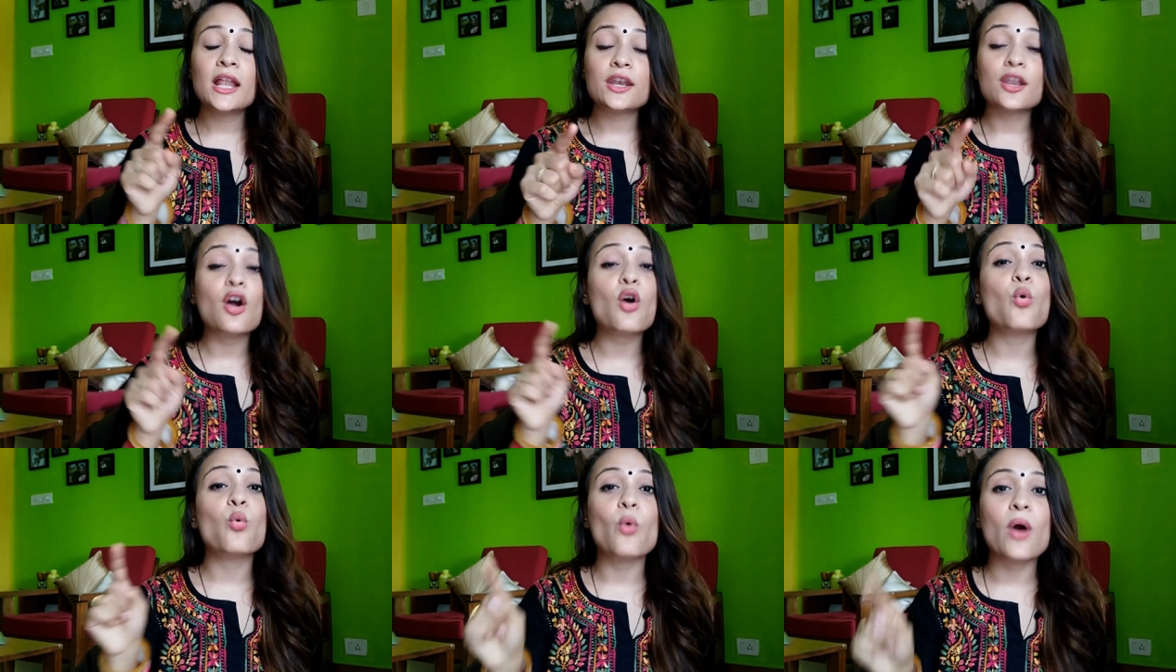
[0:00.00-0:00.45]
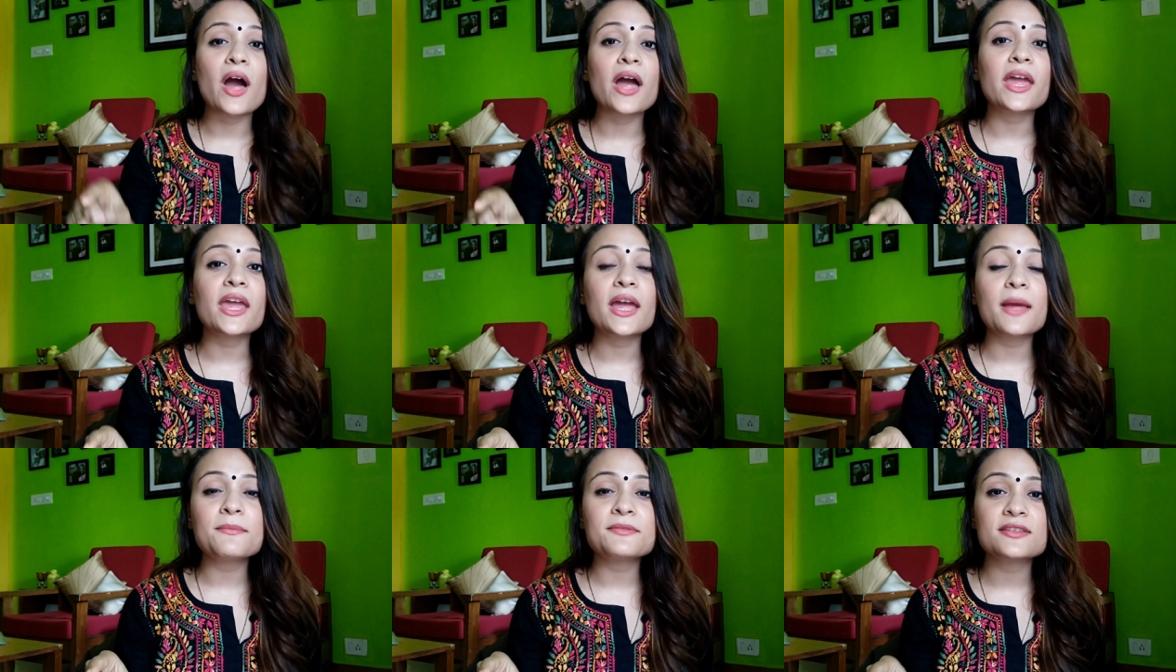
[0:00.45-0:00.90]
Now
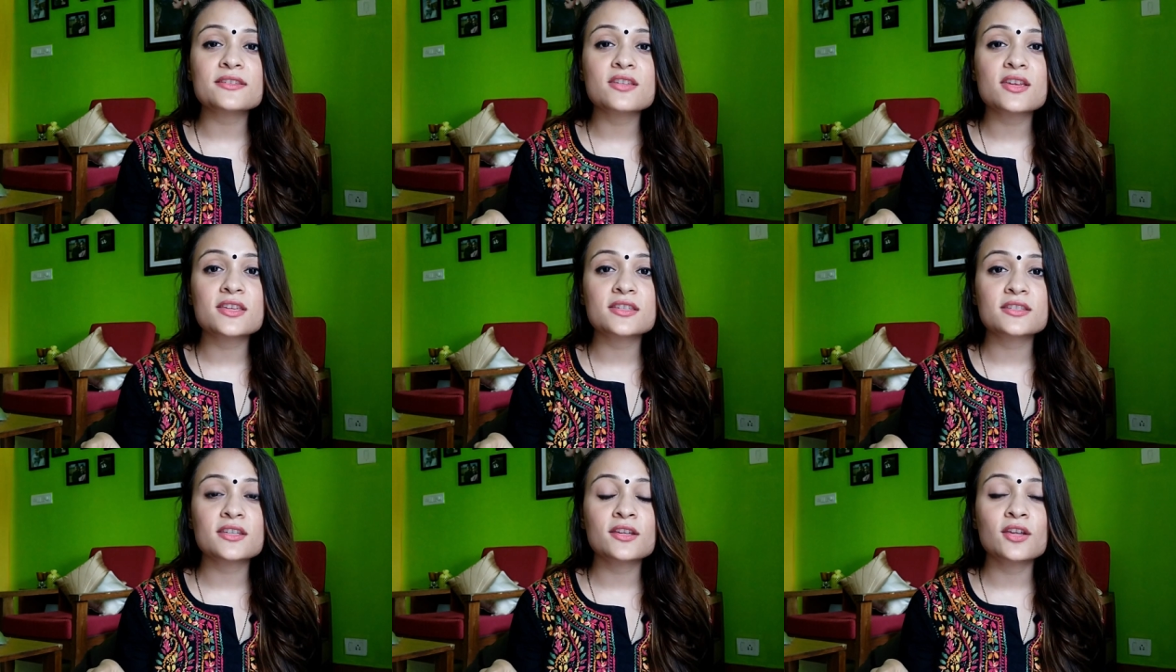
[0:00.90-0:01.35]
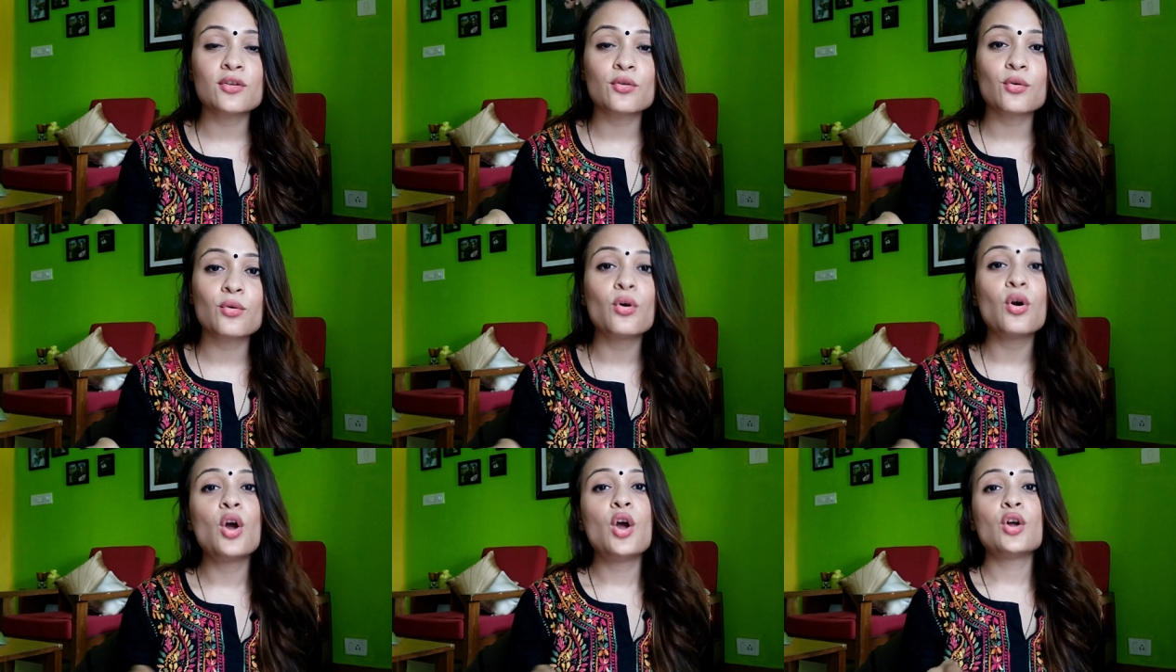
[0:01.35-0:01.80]
why I'm suggesting
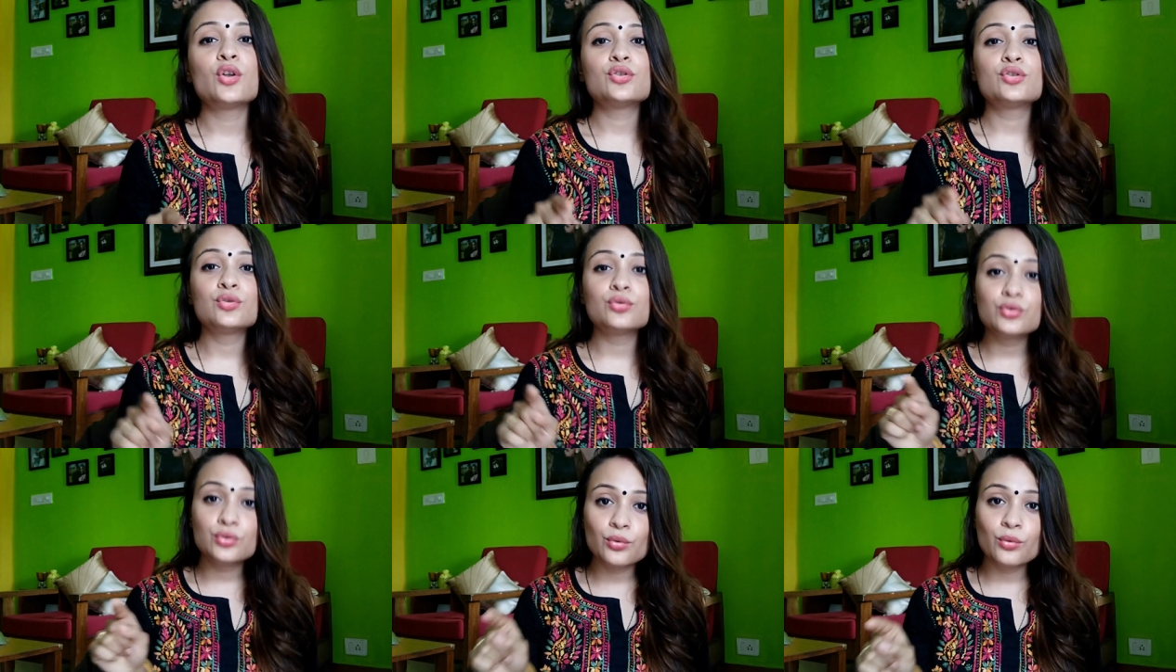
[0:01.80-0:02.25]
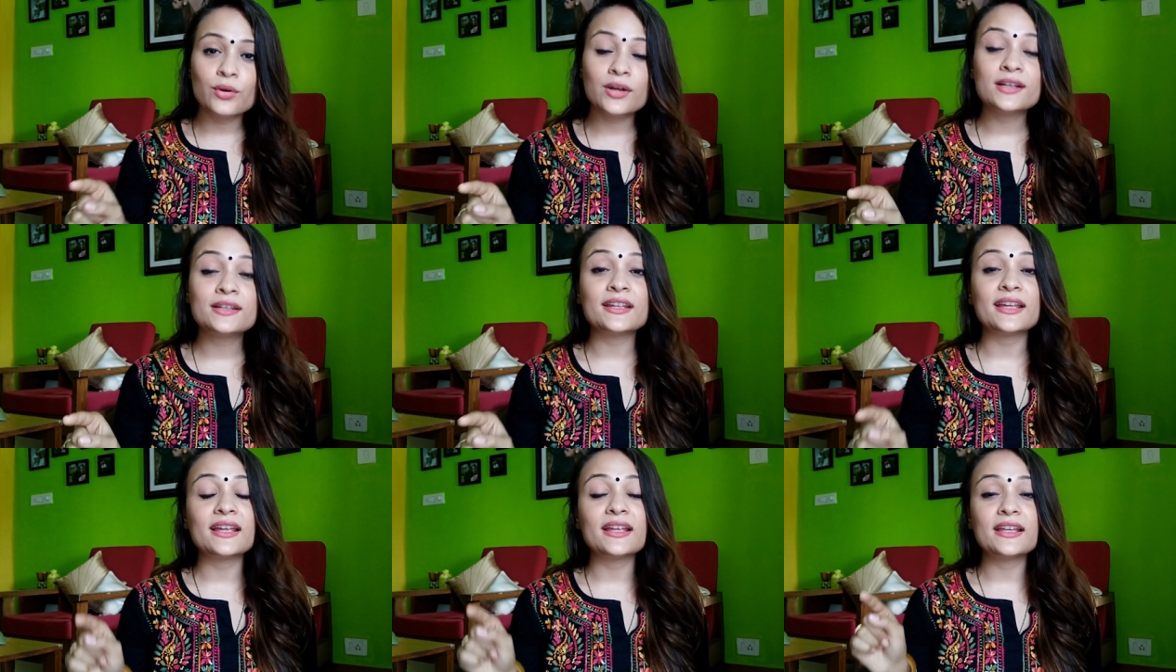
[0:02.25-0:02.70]
you to do
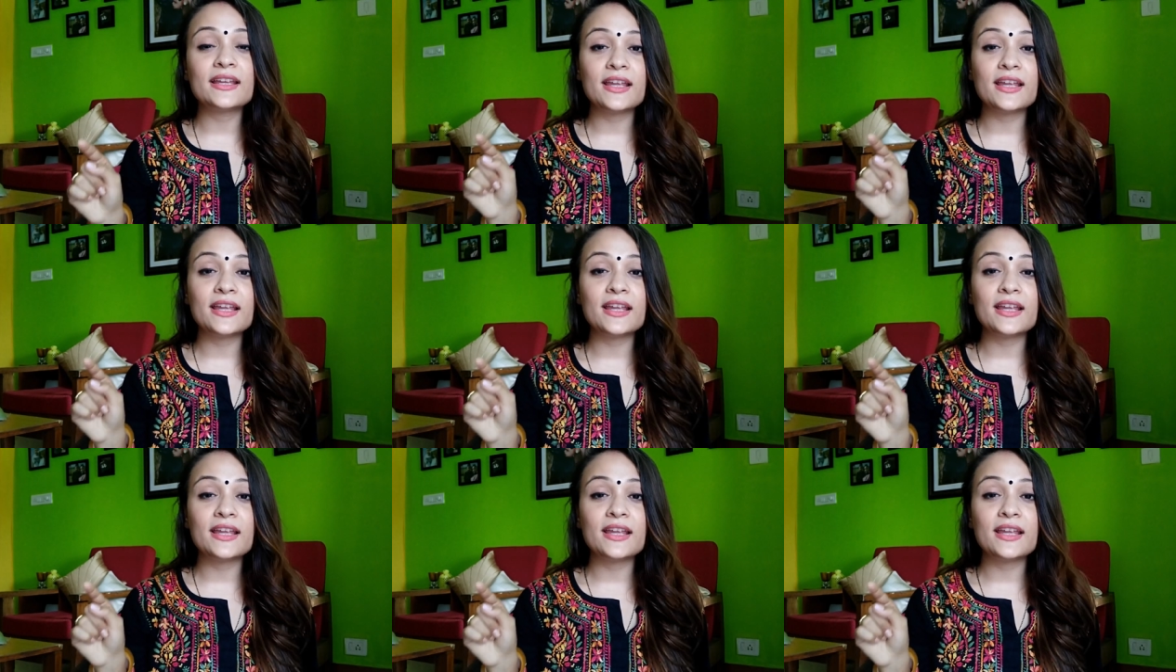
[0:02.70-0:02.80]
it